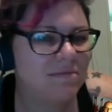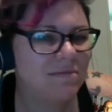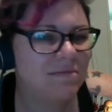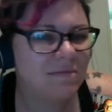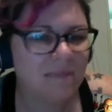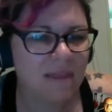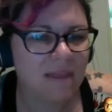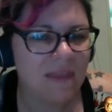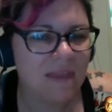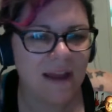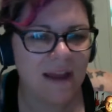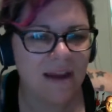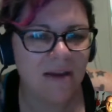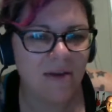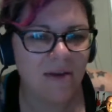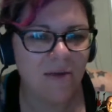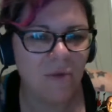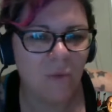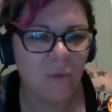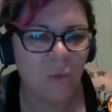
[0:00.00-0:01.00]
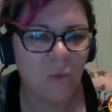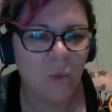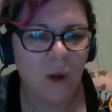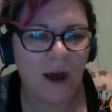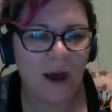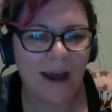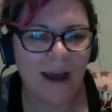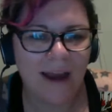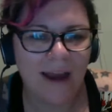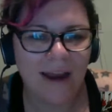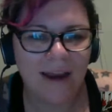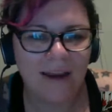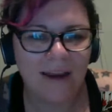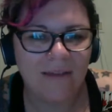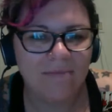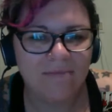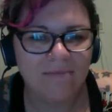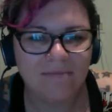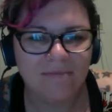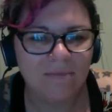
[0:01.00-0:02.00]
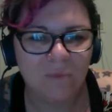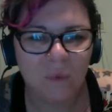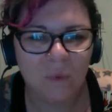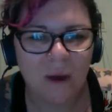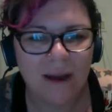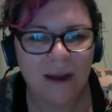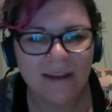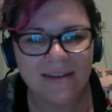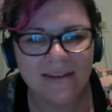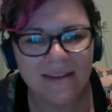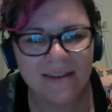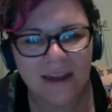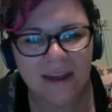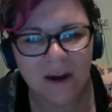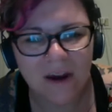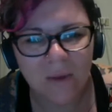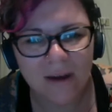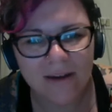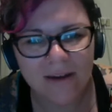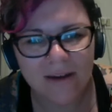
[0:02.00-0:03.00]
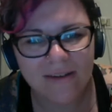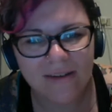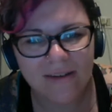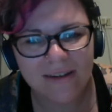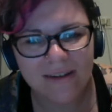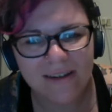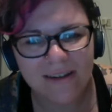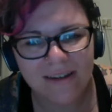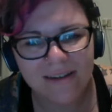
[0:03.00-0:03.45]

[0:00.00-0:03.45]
then why is it there? Why does it exist?